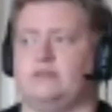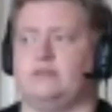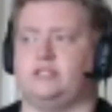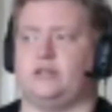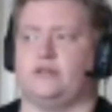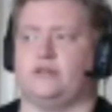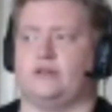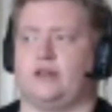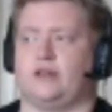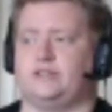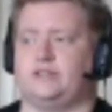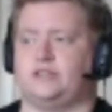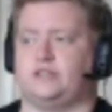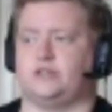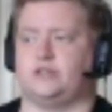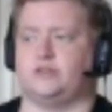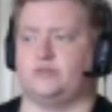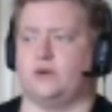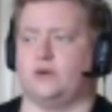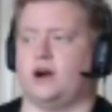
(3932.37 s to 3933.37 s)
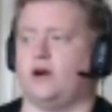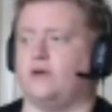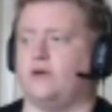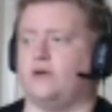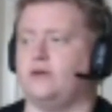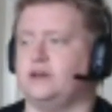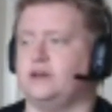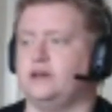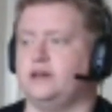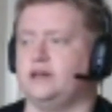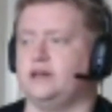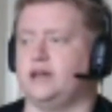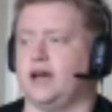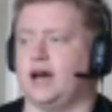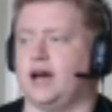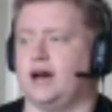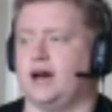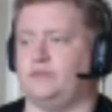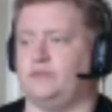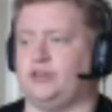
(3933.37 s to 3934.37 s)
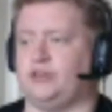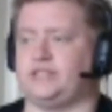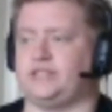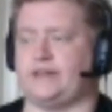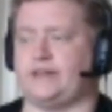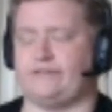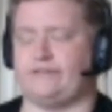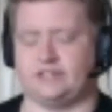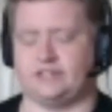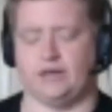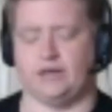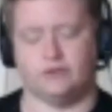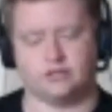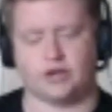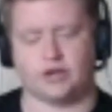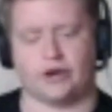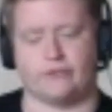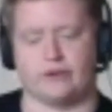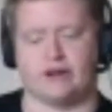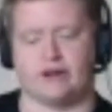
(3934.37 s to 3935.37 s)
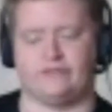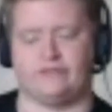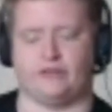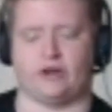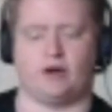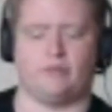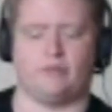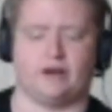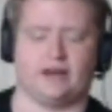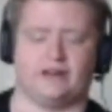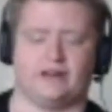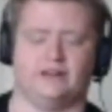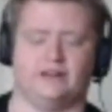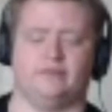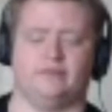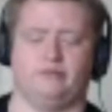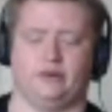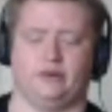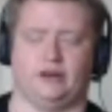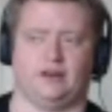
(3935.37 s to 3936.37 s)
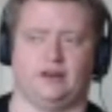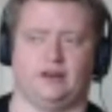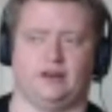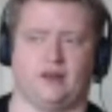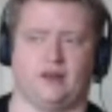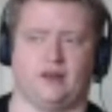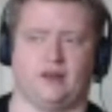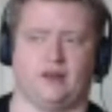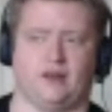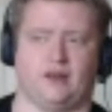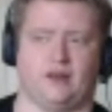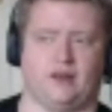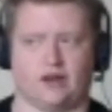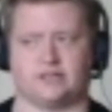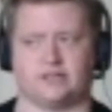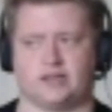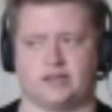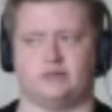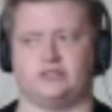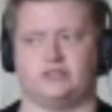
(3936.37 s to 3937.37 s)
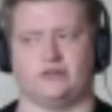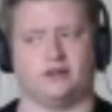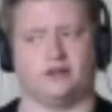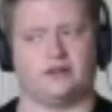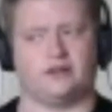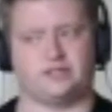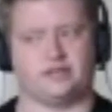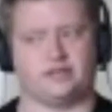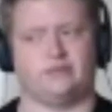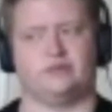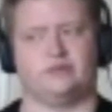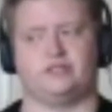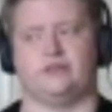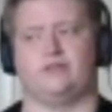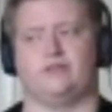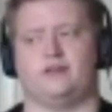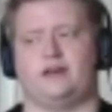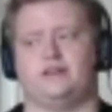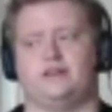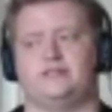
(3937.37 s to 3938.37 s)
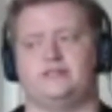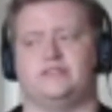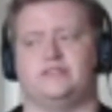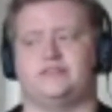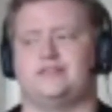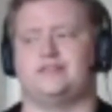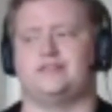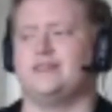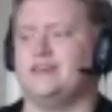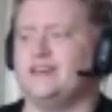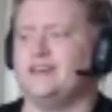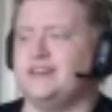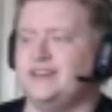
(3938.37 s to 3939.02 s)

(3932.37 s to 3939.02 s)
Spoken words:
materializes as well. You can definitely see he was kind of ready for combat, but like you guys kind of materialize, he materializes.